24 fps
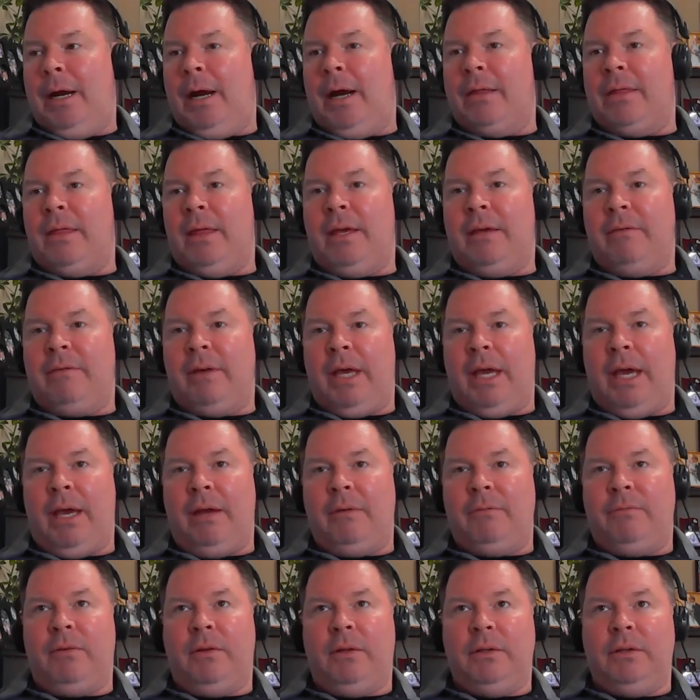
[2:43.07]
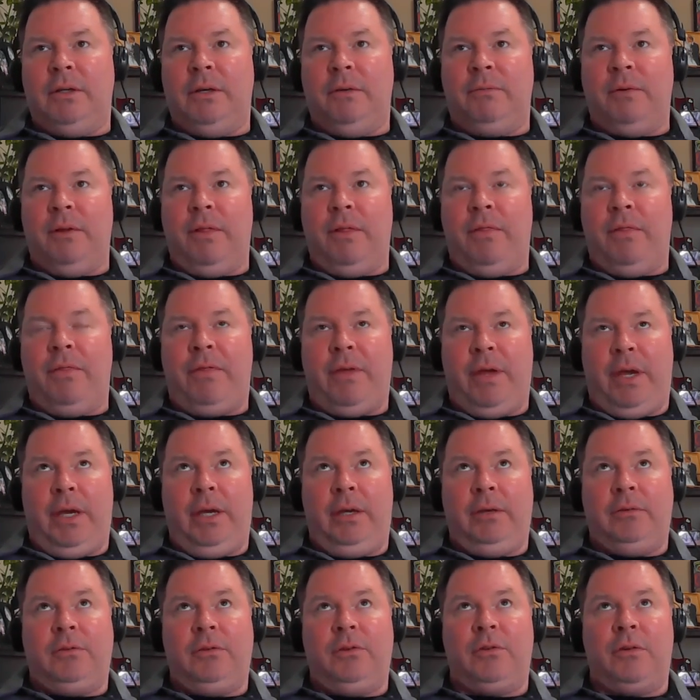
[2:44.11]
I think of a handful of different
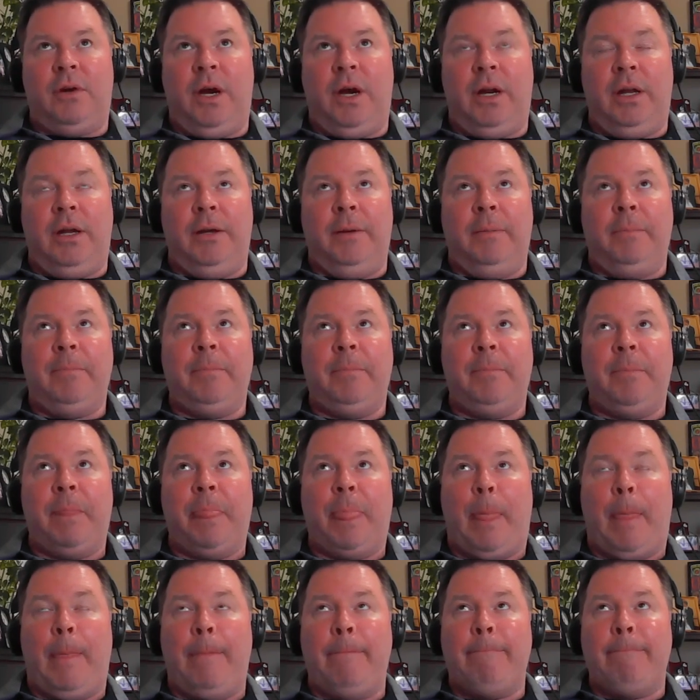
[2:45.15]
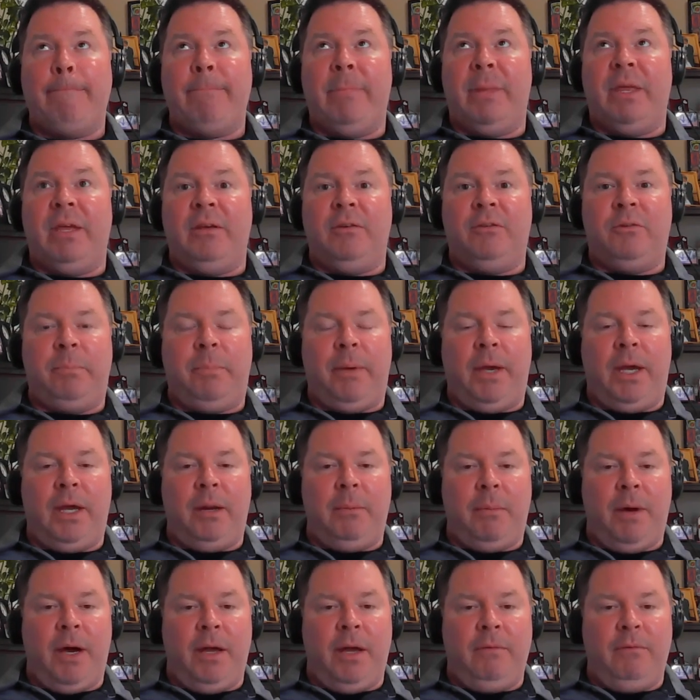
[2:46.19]
things to try to
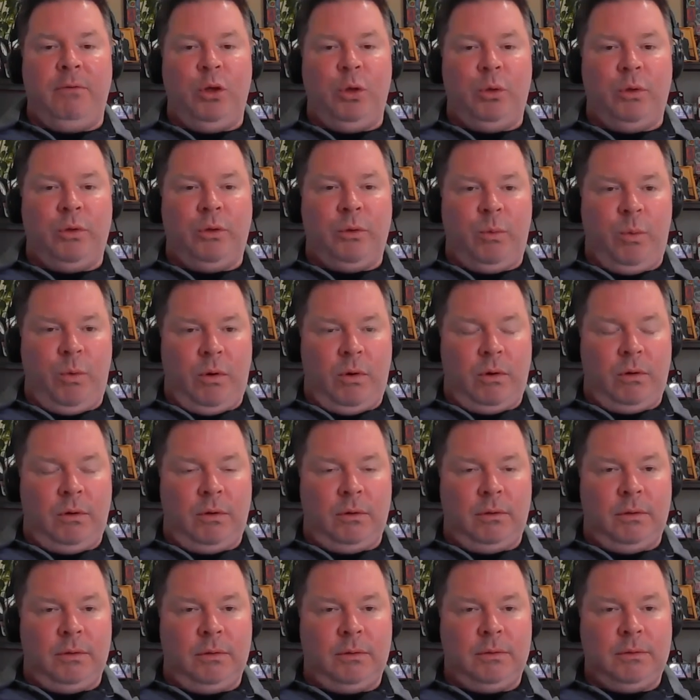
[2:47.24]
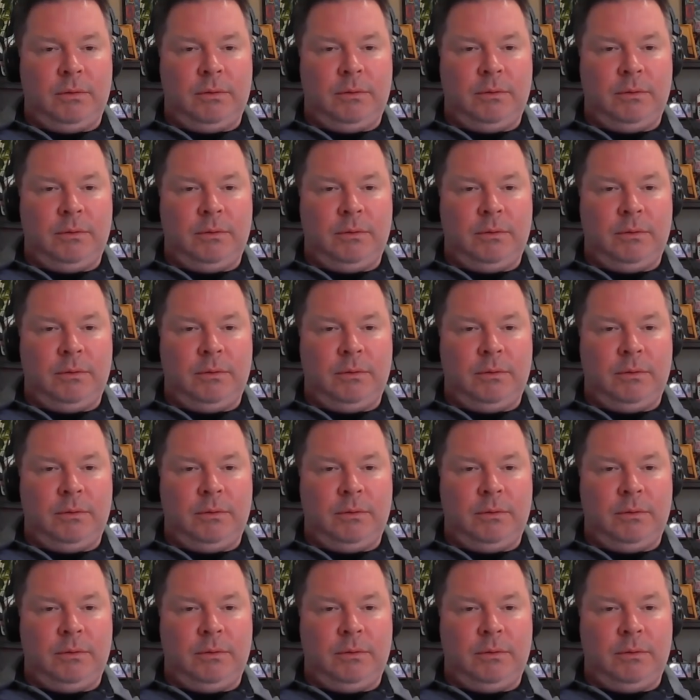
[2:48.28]
expand my view of the world,